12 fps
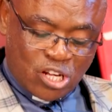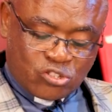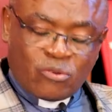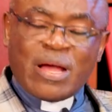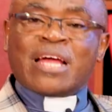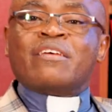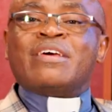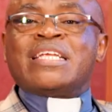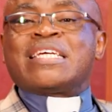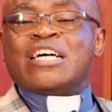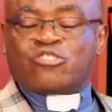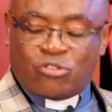So we are given a
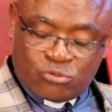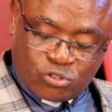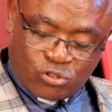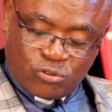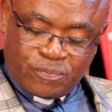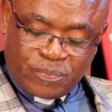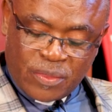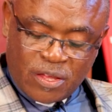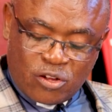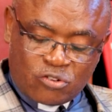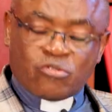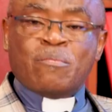chance also
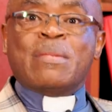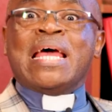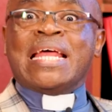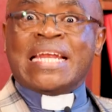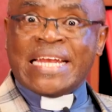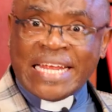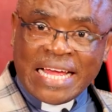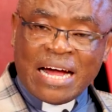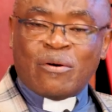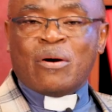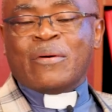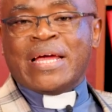to mend
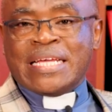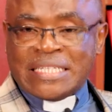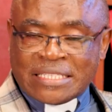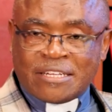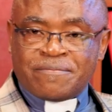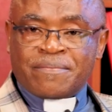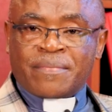our ways.